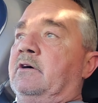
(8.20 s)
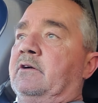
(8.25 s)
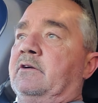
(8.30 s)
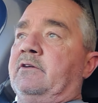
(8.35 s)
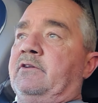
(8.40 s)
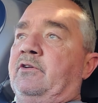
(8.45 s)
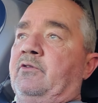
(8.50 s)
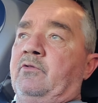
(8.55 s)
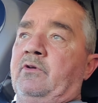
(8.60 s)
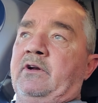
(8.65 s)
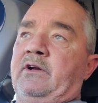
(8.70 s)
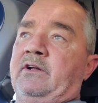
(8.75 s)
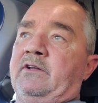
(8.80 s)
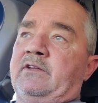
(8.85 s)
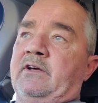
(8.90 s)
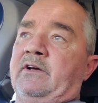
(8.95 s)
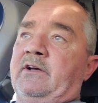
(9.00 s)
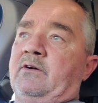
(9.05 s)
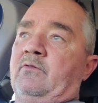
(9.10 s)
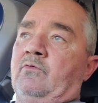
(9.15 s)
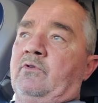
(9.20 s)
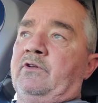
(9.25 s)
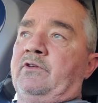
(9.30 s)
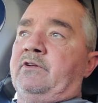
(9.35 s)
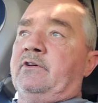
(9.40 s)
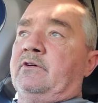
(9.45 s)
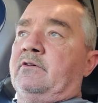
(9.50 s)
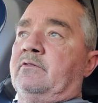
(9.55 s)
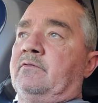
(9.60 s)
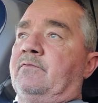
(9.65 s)
do anything with
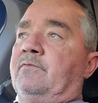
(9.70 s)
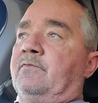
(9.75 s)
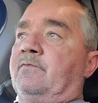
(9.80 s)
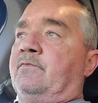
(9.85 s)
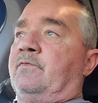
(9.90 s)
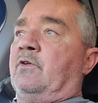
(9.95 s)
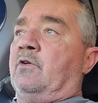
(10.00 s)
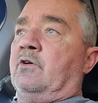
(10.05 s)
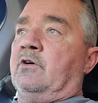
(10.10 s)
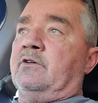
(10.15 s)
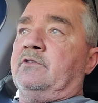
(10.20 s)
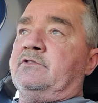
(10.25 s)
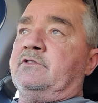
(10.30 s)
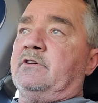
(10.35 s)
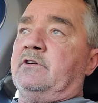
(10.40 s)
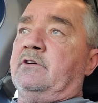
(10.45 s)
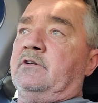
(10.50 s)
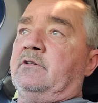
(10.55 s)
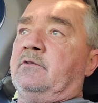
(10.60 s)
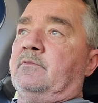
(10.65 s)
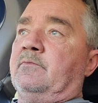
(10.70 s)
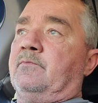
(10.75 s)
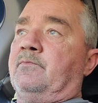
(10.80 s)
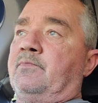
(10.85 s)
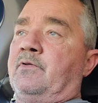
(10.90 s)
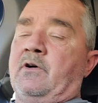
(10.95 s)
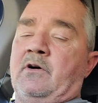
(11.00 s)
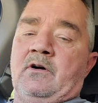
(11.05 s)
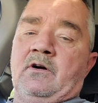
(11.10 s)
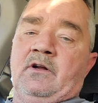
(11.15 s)
the, as far as the
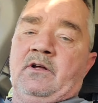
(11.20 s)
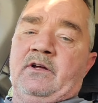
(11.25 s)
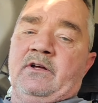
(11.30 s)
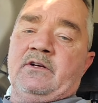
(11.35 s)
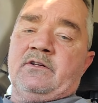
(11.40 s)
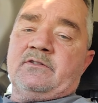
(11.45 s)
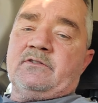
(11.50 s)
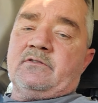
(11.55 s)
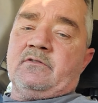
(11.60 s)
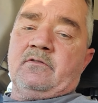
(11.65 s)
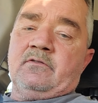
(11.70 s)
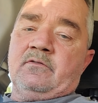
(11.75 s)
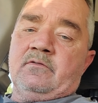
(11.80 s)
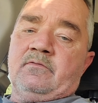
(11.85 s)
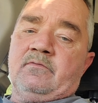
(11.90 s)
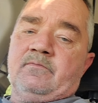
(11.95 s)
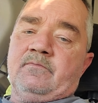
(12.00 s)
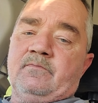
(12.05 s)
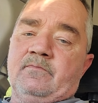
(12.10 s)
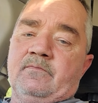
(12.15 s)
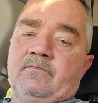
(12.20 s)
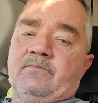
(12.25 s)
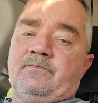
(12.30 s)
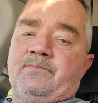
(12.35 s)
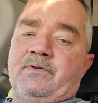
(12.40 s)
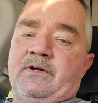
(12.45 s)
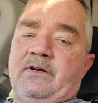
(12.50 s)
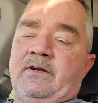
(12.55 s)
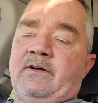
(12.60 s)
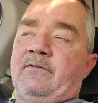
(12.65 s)
part list or
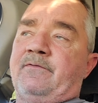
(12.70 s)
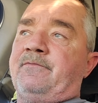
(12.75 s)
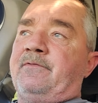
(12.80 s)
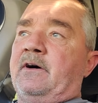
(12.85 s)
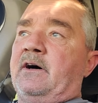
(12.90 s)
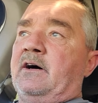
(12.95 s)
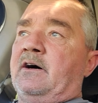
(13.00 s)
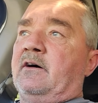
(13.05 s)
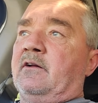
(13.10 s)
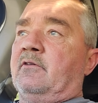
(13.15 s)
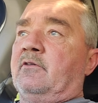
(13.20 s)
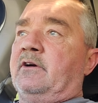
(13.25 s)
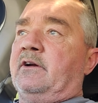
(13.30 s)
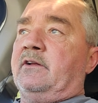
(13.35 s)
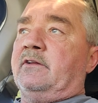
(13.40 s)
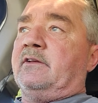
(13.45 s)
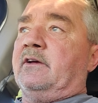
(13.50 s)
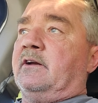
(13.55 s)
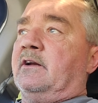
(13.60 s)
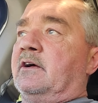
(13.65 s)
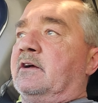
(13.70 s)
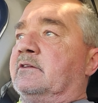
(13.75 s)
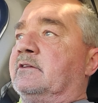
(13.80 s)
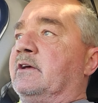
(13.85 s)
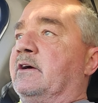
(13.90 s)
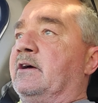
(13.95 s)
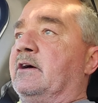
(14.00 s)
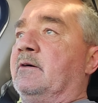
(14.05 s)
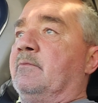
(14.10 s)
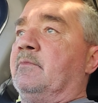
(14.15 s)
PDF file or anything like
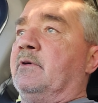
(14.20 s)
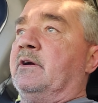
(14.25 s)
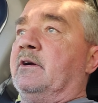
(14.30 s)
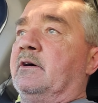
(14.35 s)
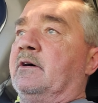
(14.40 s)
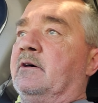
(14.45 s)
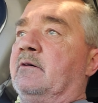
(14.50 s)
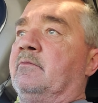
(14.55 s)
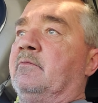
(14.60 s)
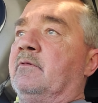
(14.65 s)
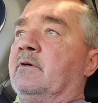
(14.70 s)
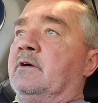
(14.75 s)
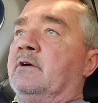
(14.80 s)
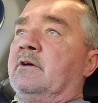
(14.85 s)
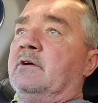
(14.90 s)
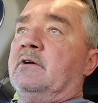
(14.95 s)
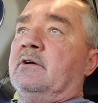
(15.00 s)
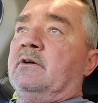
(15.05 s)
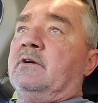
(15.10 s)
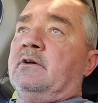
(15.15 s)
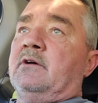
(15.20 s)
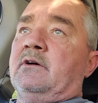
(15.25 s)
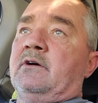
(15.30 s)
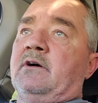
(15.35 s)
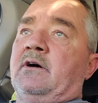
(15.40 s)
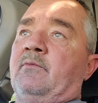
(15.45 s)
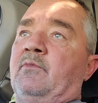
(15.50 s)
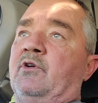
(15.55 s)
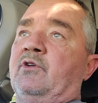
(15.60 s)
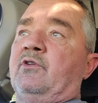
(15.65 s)
that, but
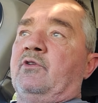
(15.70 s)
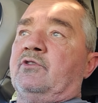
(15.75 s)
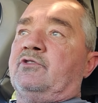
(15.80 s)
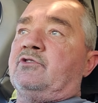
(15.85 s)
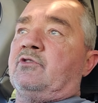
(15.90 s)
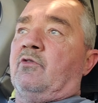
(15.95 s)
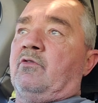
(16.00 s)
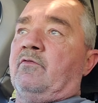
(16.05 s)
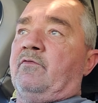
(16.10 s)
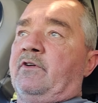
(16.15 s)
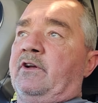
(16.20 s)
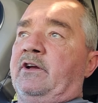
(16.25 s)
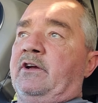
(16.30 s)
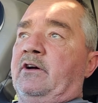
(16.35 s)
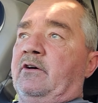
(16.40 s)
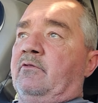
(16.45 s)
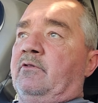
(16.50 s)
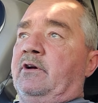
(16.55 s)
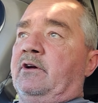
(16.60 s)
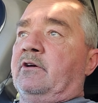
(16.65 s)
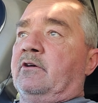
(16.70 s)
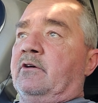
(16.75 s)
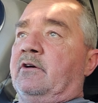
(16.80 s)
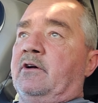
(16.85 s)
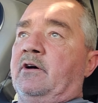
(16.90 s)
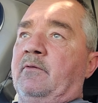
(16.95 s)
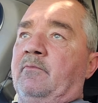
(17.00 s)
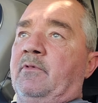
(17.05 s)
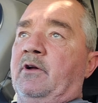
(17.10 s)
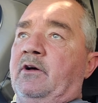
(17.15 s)
I'm gonna do a short video here and
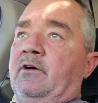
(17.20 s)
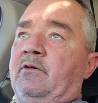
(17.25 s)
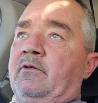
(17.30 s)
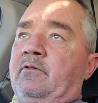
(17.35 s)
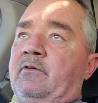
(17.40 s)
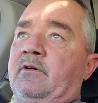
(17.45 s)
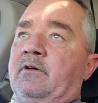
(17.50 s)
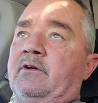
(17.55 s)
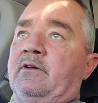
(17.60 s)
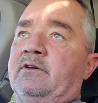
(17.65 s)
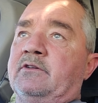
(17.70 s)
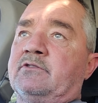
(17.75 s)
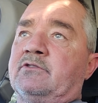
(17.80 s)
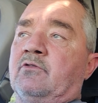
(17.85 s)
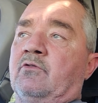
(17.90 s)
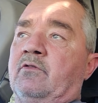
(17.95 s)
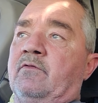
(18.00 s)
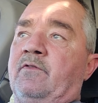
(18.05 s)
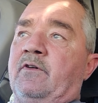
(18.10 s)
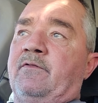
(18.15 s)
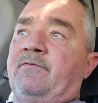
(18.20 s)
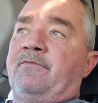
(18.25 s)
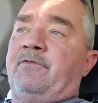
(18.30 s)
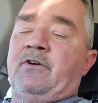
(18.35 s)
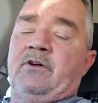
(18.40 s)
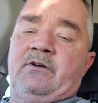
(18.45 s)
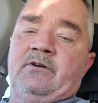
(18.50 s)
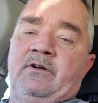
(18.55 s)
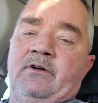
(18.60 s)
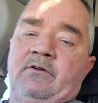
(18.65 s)
upload this sort of a
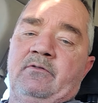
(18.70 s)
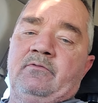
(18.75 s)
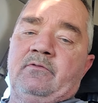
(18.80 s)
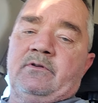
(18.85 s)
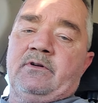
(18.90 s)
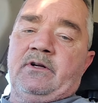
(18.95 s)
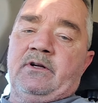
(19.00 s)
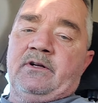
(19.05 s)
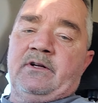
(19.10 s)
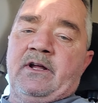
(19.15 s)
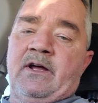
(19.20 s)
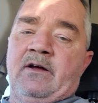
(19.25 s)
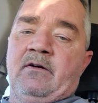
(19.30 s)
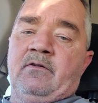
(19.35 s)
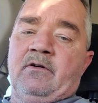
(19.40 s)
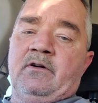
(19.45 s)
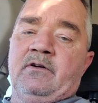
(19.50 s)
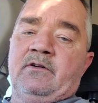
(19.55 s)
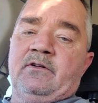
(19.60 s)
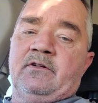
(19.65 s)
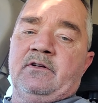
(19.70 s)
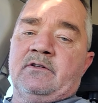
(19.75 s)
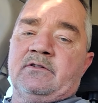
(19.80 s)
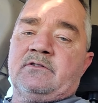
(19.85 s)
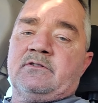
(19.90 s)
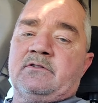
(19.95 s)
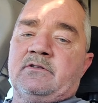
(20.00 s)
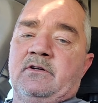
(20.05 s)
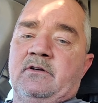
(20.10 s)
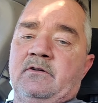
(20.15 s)
footnote down under
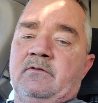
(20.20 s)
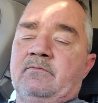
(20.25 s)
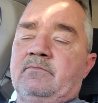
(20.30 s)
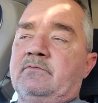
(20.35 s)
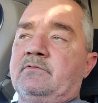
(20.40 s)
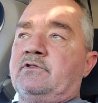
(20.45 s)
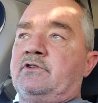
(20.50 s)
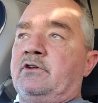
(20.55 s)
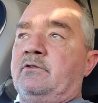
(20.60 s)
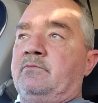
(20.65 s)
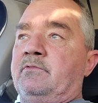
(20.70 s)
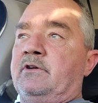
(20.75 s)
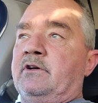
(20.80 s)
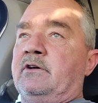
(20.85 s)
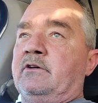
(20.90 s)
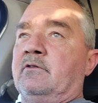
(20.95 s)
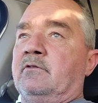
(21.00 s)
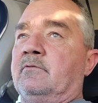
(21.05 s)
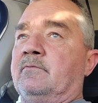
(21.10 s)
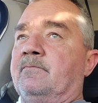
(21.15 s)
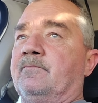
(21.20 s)
this tube deal.